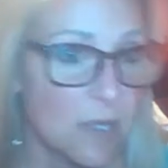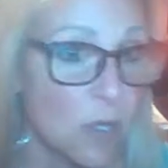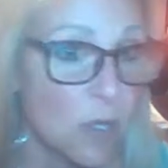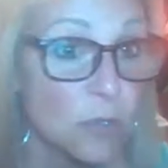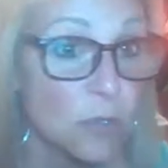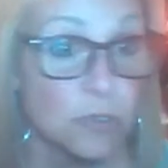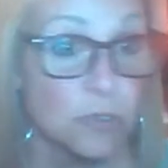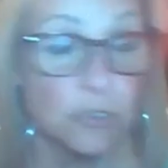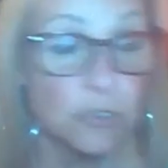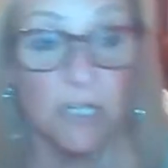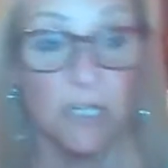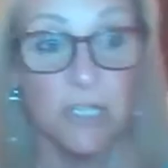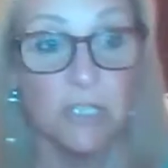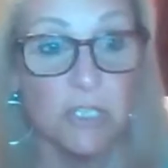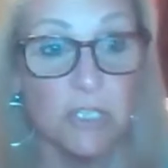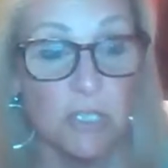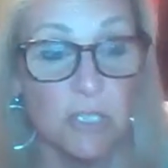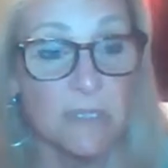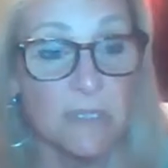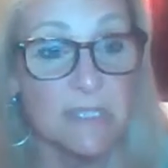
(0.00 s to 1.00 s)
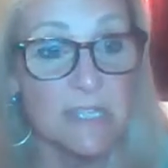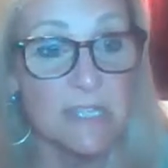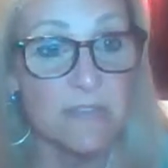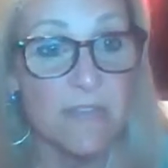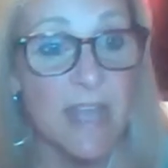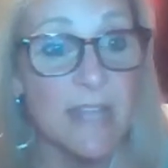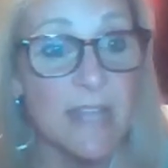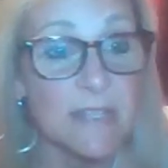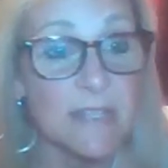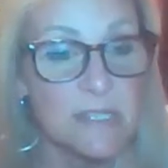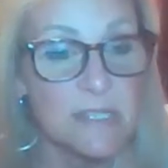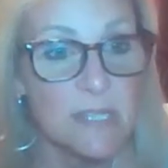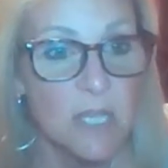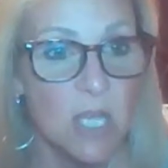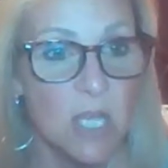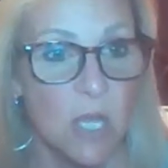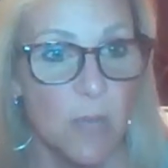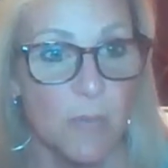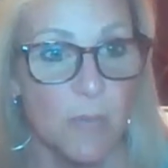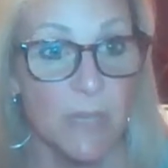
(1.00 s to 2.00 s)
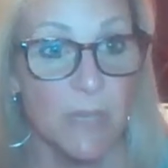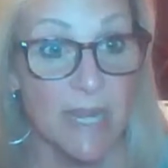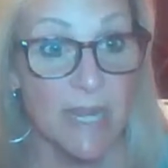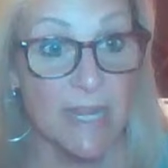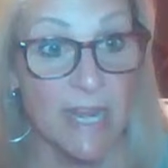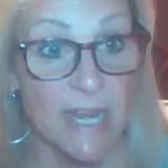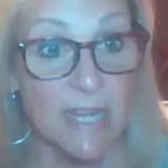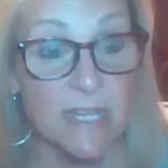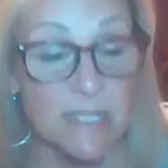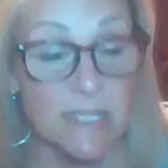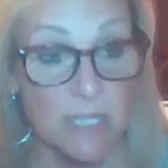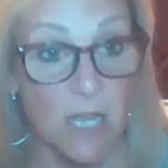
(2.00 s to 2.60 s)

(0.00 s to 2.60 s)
ultra endurance events. But at any